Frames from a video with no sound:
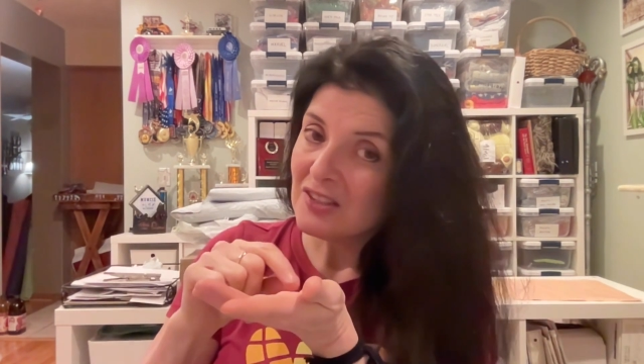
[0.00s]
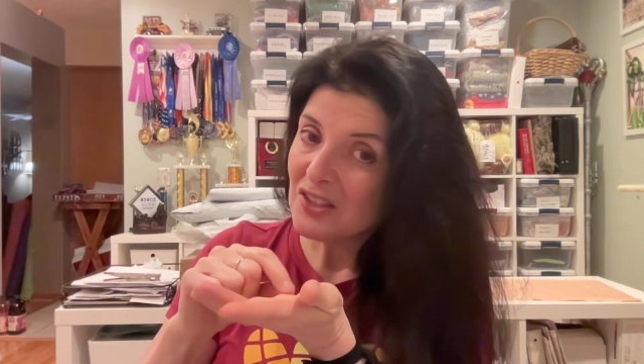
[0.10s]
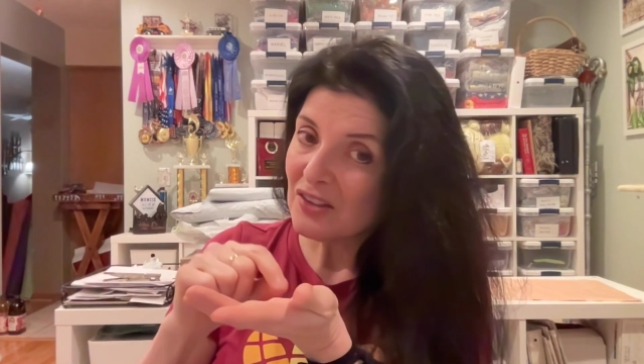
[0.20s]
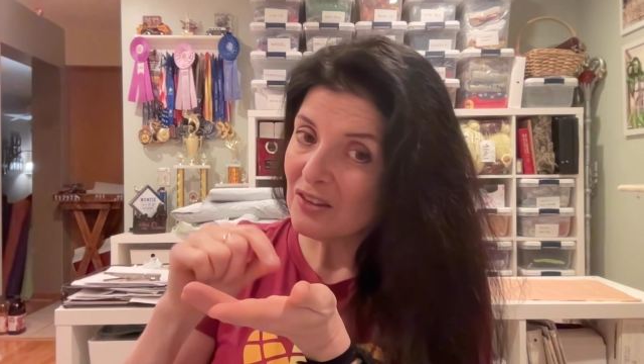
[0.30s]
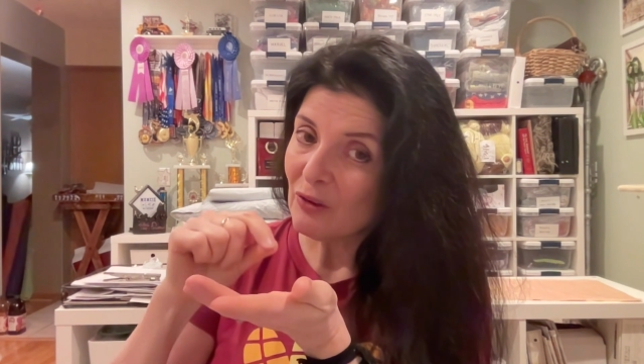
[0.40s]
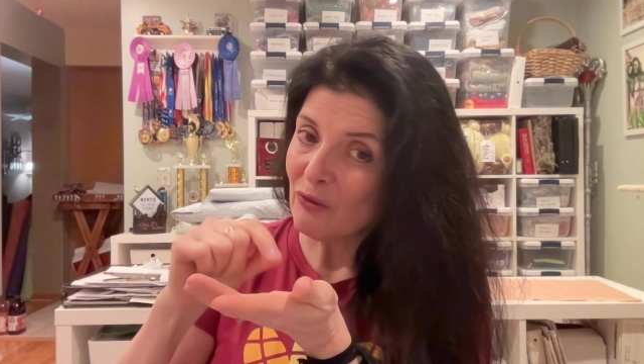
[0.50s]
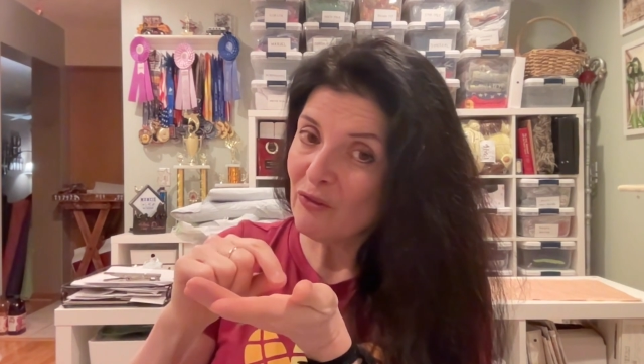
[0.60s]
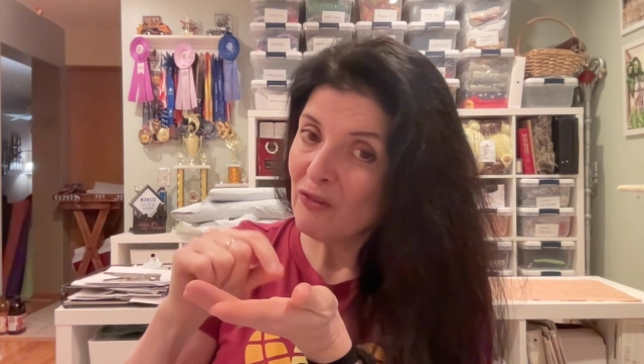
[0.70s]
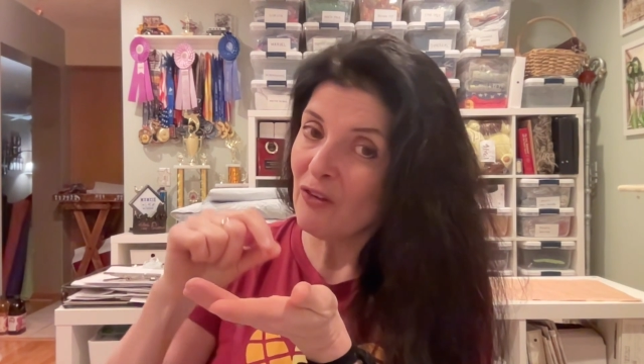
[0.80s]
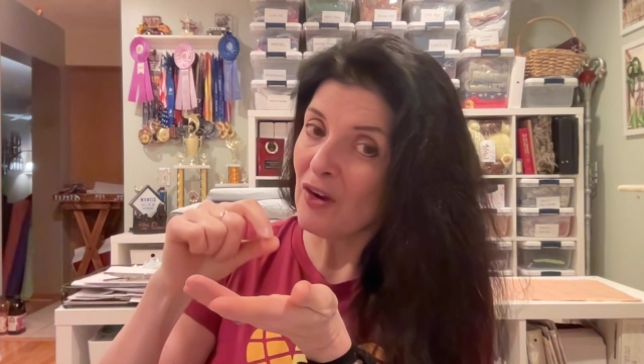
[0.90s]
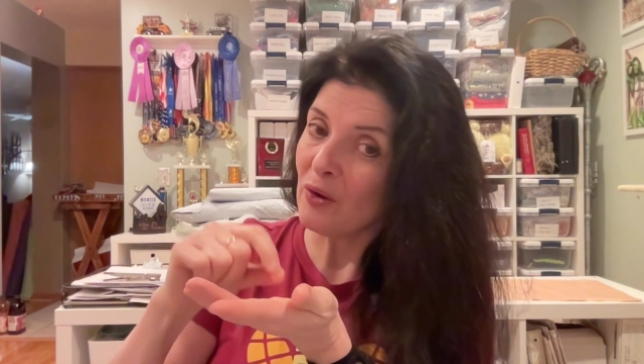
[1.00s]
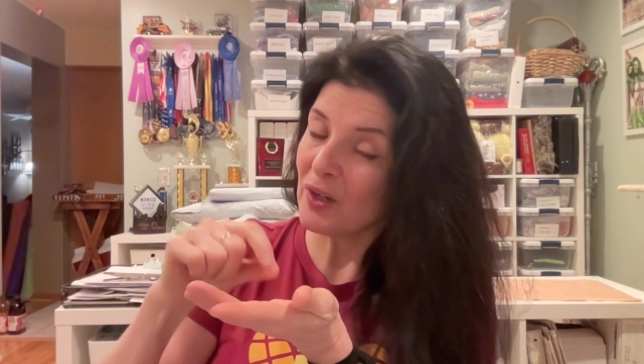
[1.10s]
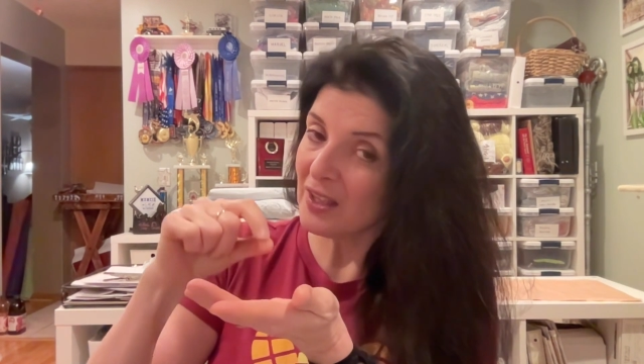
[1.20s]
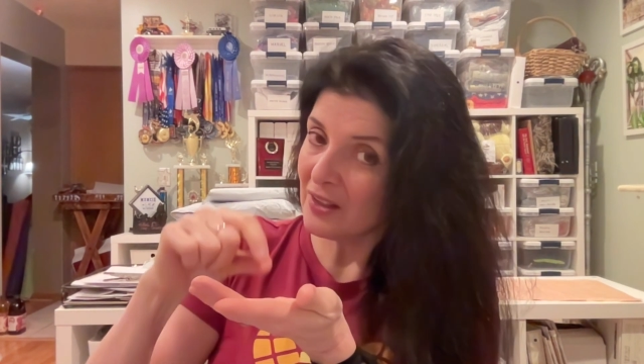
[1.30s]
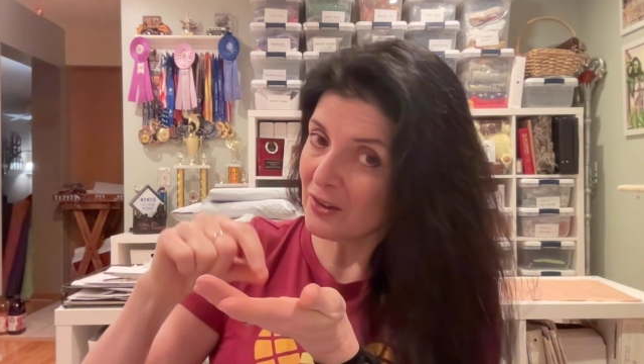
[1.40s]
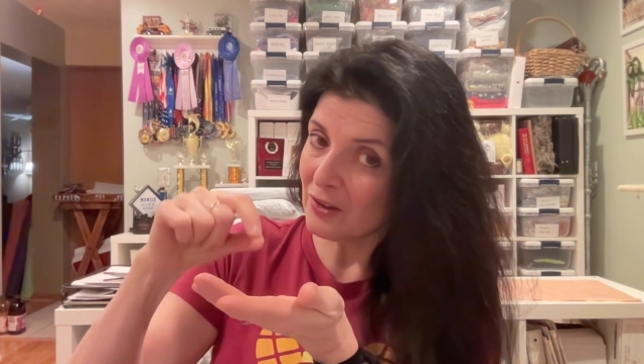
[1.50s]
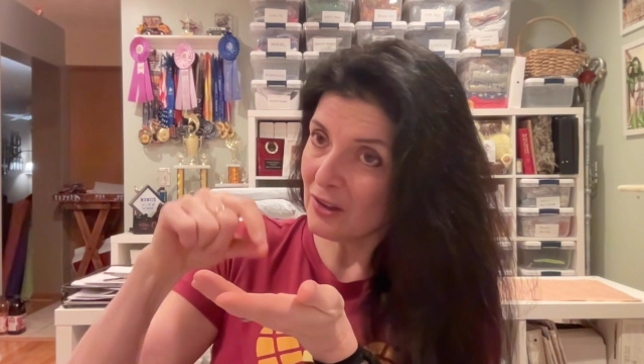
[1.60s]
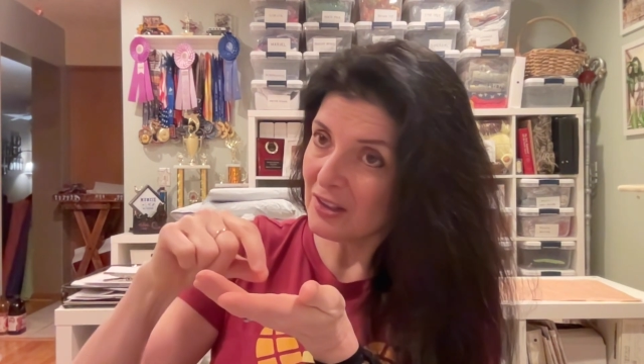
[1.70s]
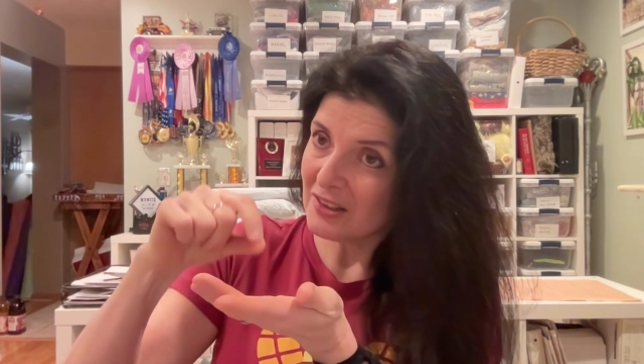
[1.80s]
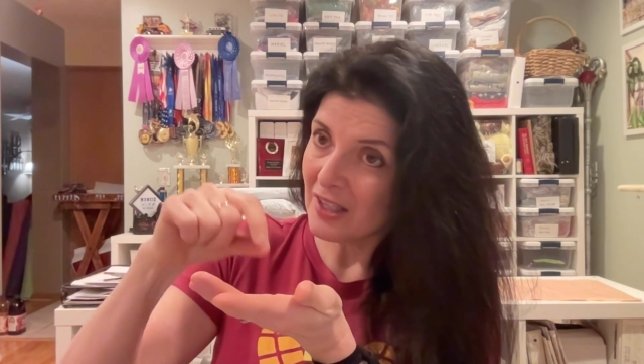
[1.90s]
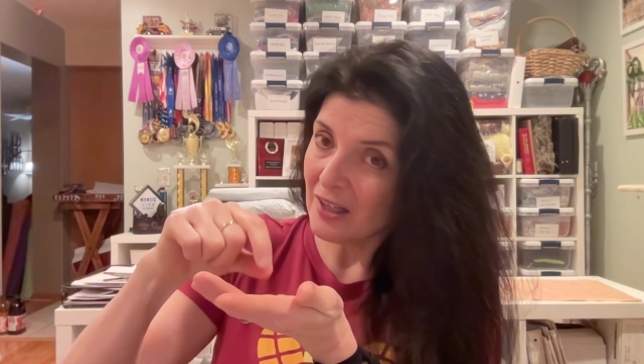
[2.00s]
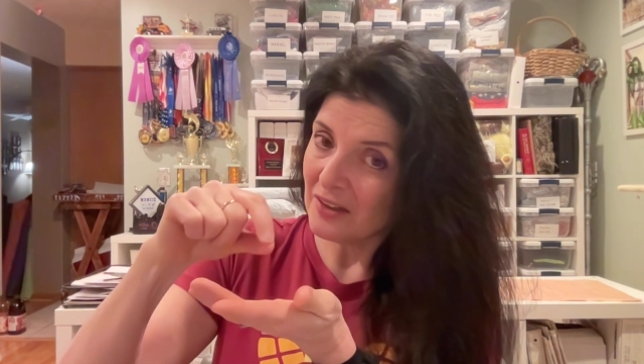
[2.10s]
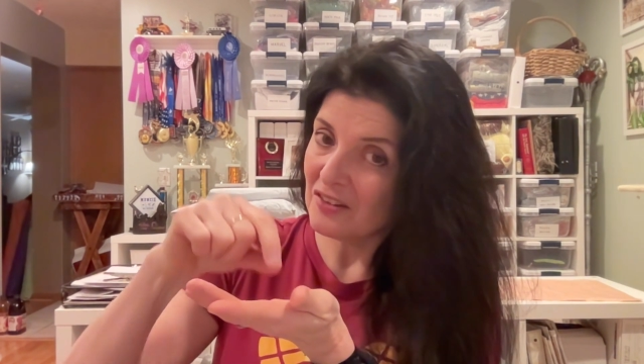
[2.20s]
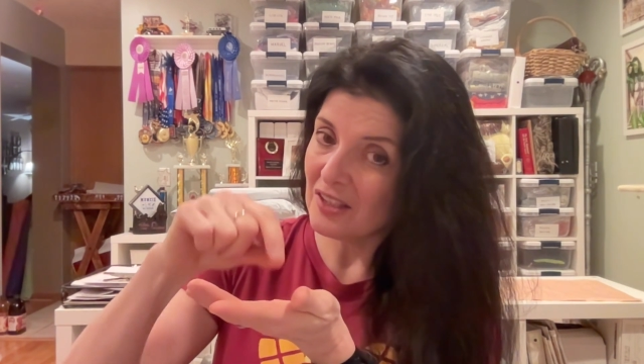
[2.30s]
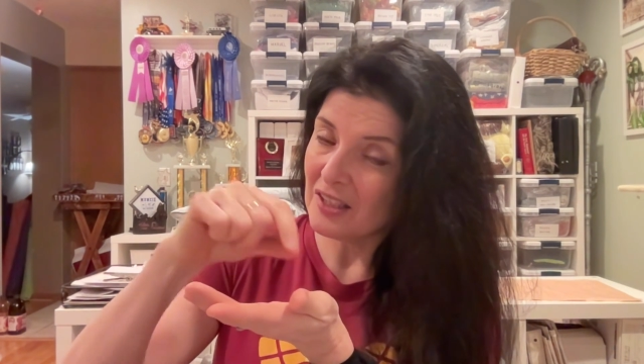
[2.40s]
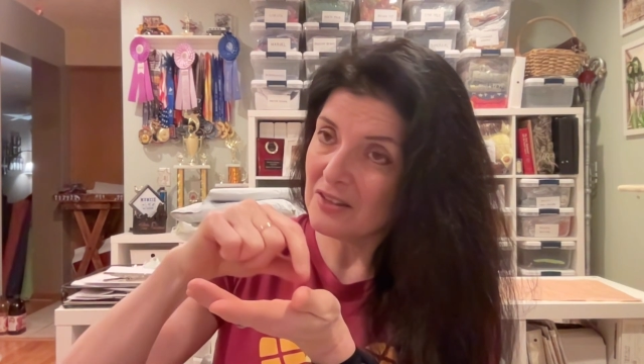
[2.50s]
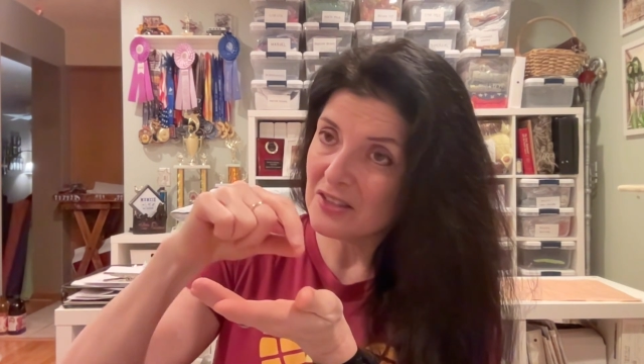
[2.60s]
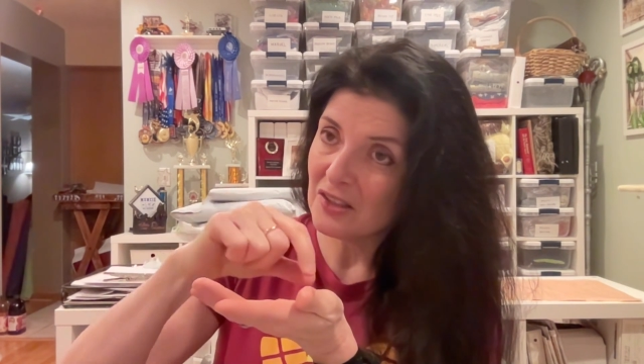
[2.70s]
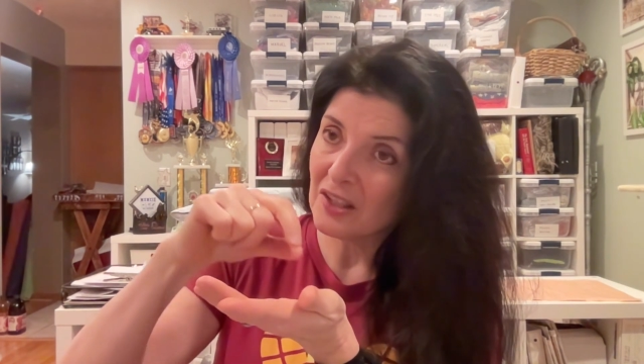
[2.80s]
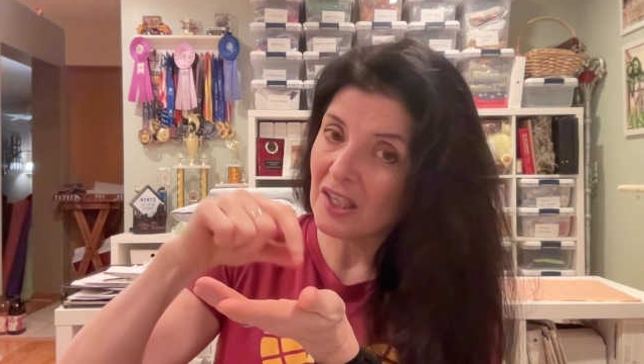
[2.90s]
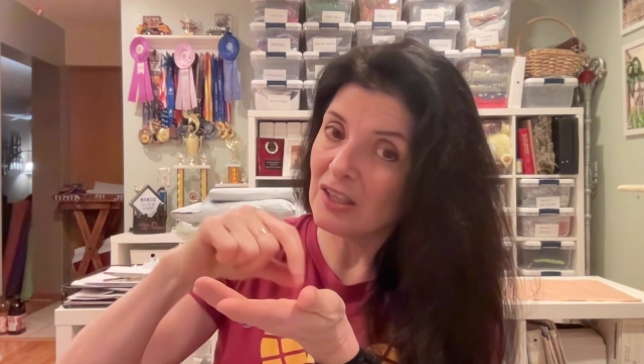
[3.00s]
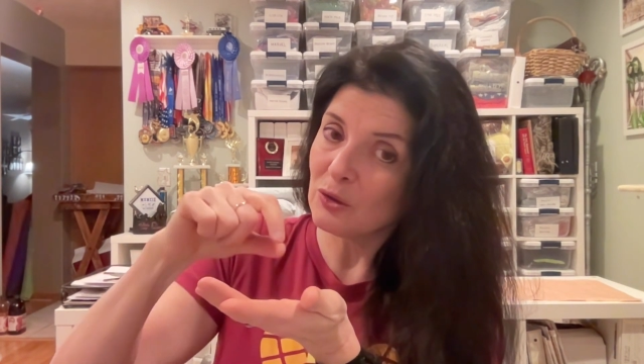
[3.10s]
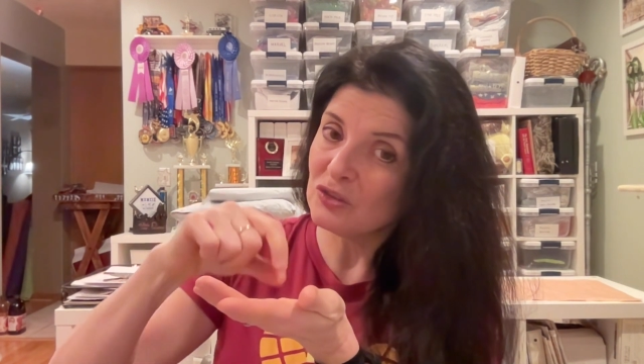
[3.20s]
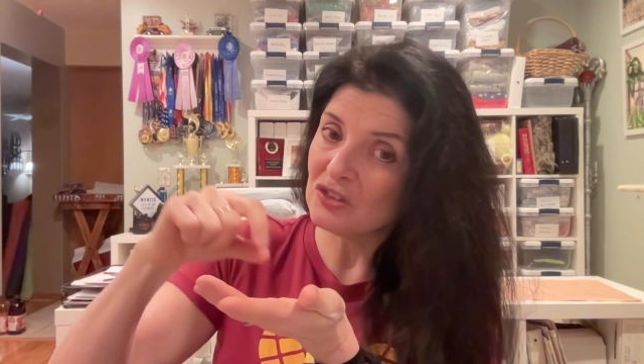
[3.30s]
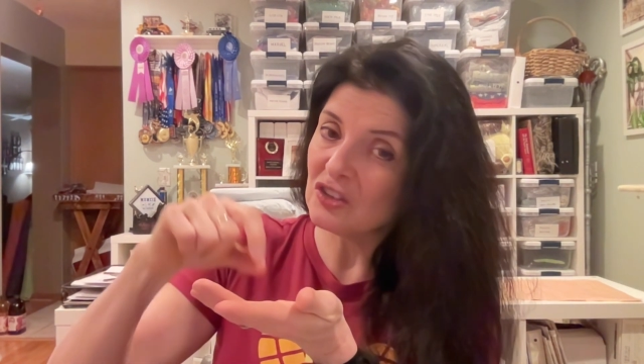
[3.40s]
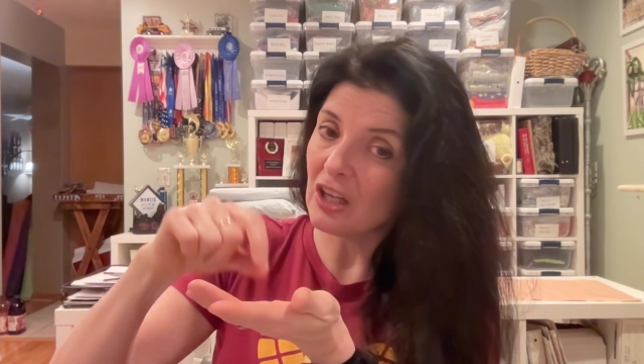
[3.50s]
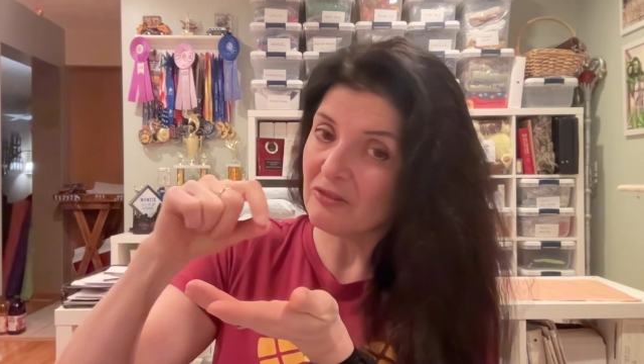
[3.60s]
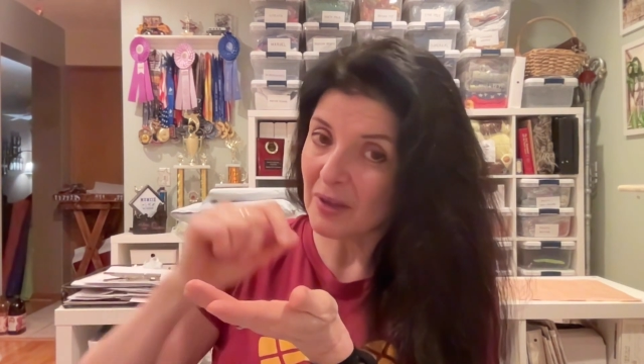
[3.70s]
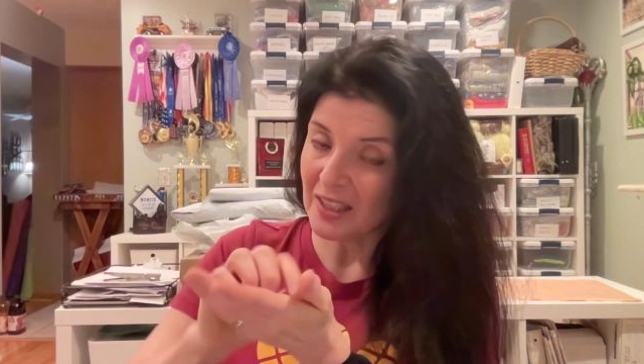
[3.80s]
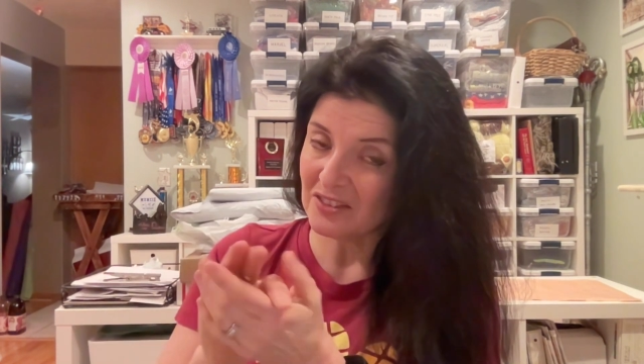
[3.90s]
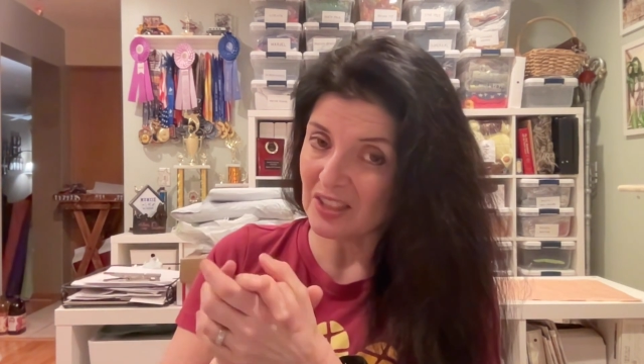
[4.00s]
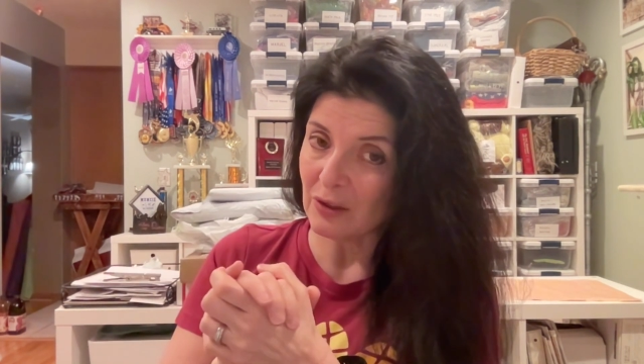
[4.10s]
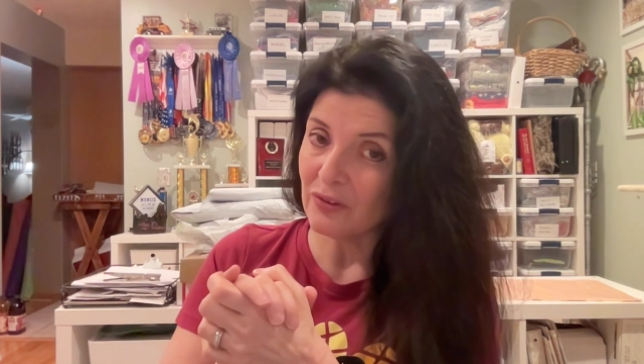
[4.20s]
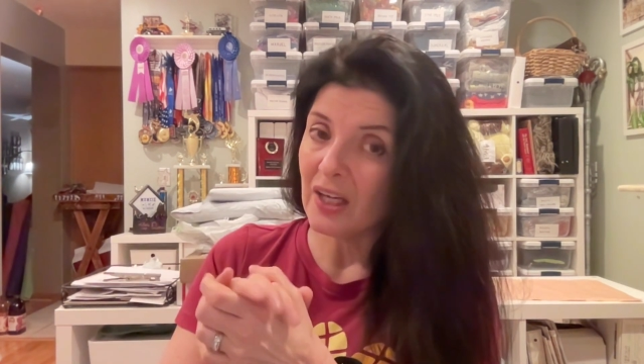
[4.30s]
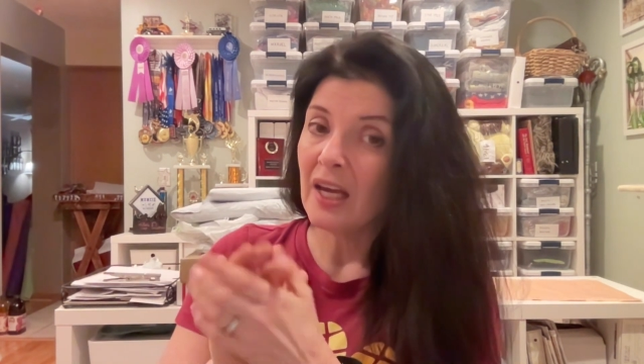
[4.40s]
Just very little tugs until it loosens off by itself.